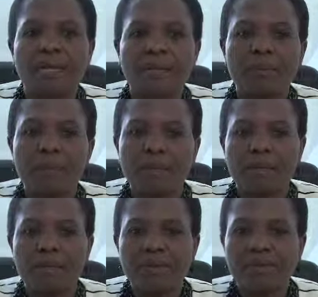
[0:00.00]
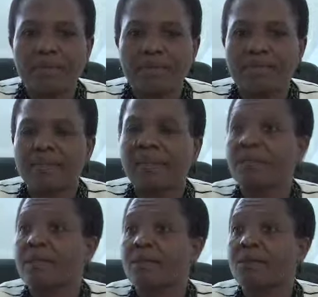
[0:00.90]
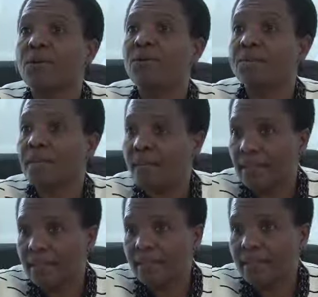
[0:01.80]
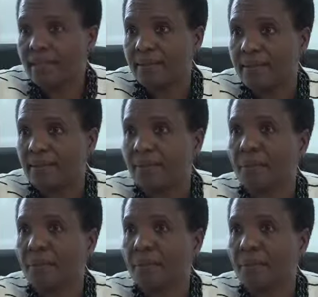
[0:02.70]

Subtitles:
I'm also happy to say that things have gone further than that,